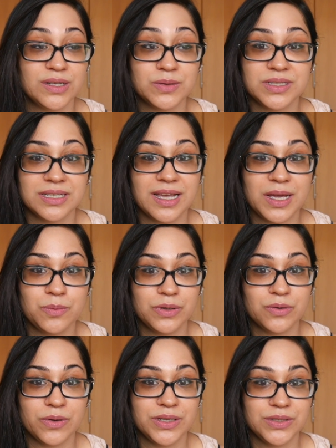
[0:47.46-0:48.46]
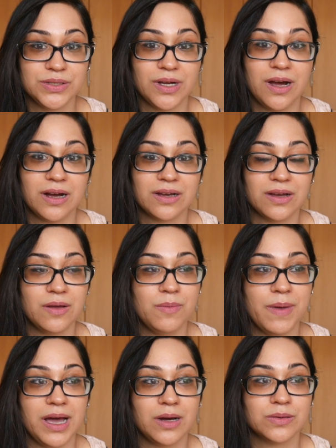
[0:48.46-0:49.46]
So today we're going to talk
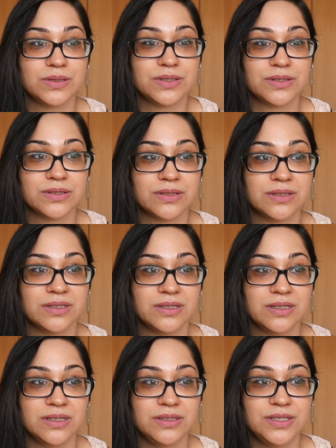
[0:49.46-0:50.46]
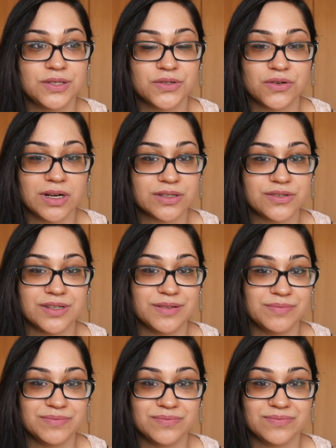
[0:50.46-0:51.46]
about
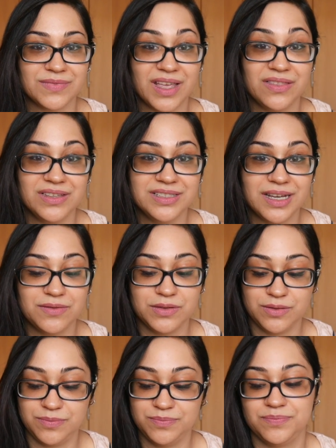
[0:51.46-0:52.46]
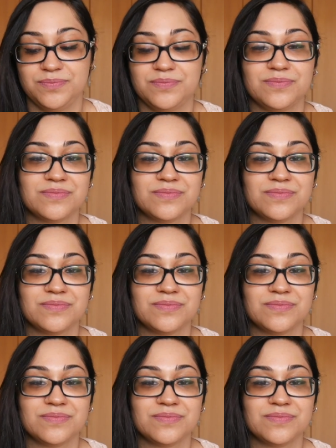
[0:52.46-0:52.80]
destruction and the devil.